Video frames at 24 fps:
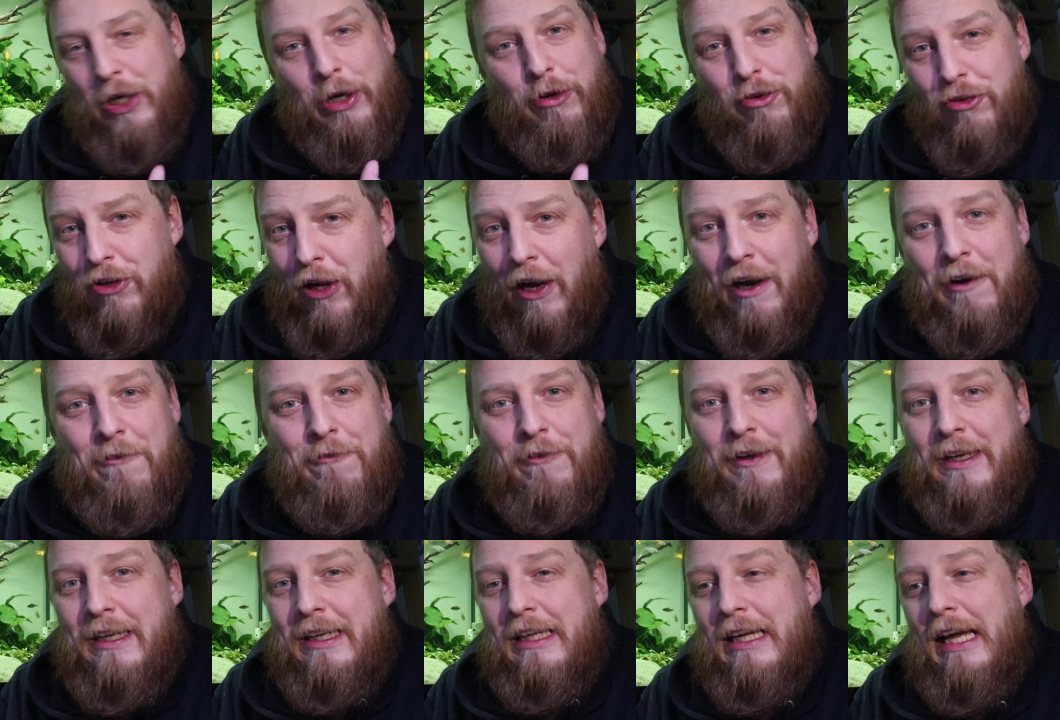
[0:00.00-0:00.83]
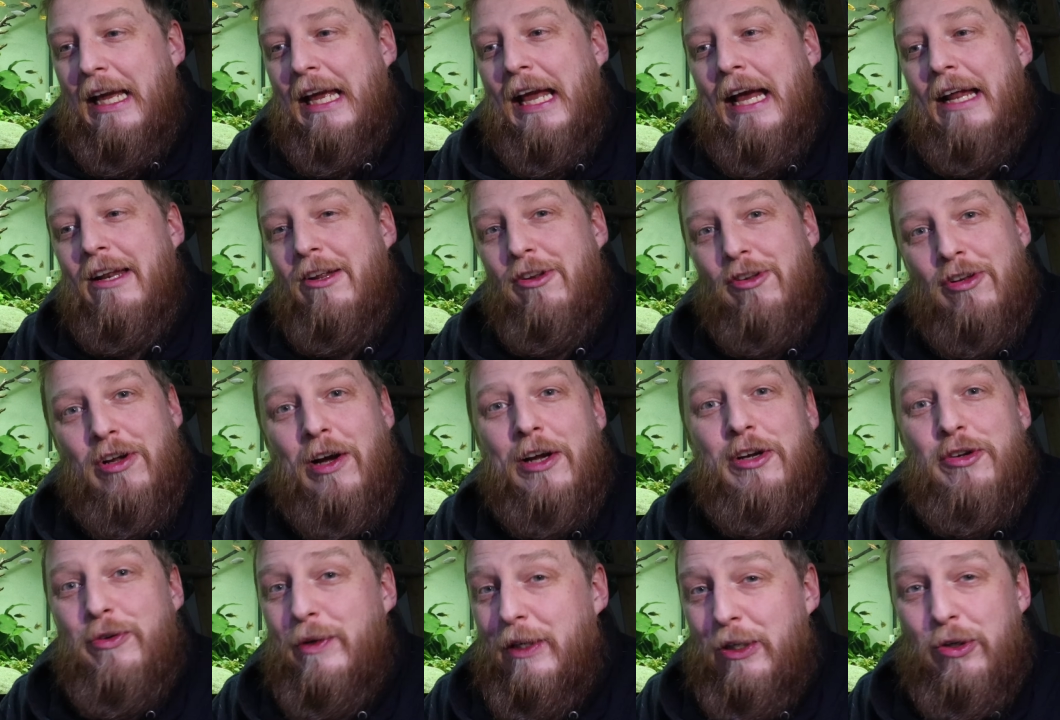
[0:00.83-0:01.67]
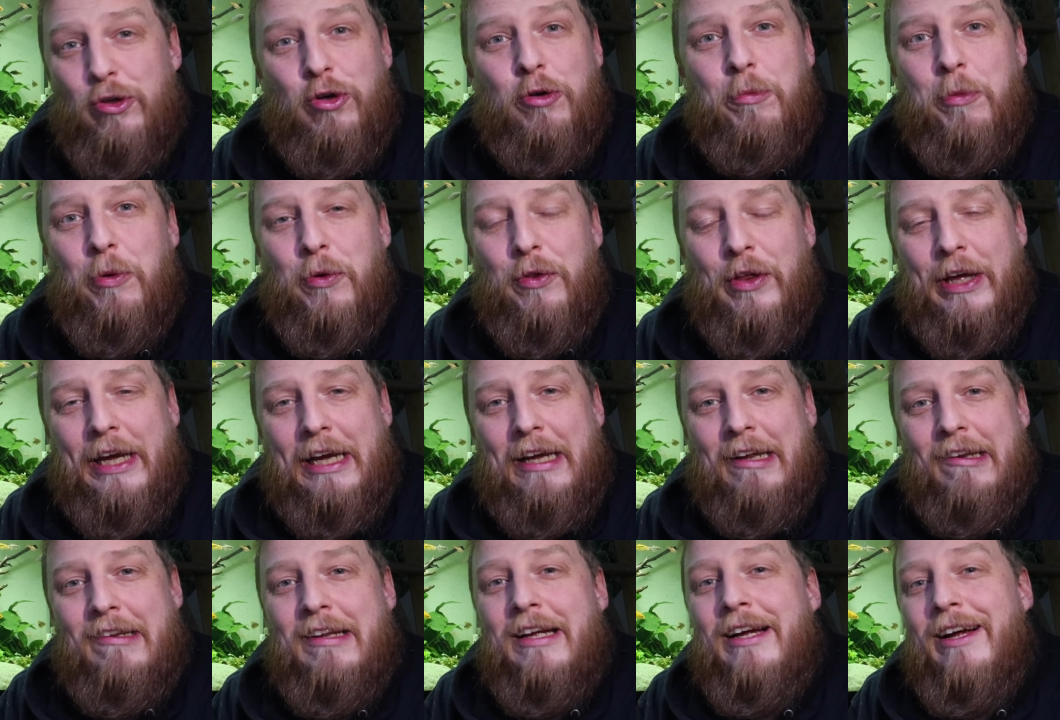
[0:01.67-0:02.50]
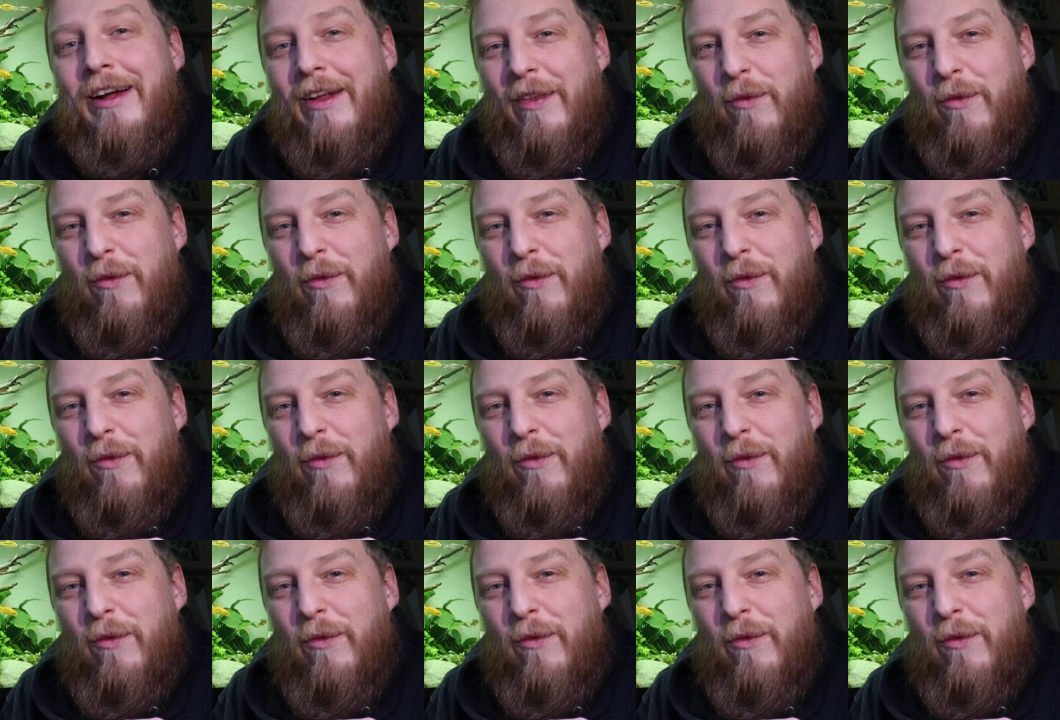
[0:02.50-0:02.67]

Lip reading: started feeding again and started doing normal things,